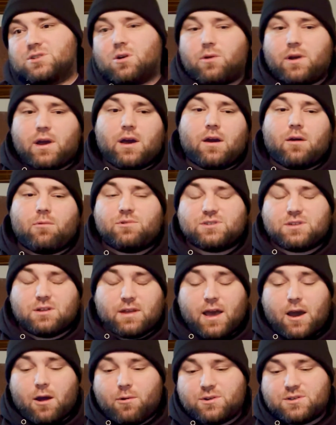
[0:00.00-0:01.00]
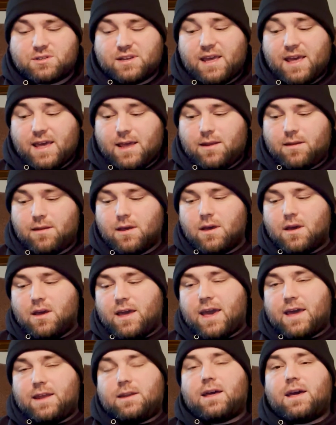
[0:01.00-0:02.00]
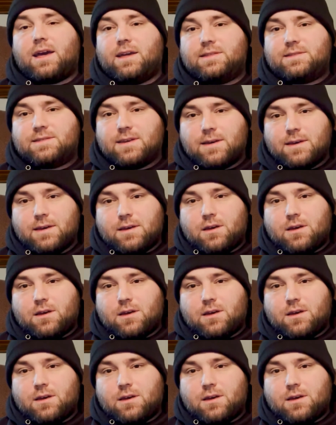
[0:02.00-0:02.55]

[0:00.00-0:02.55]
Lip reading: on end at night,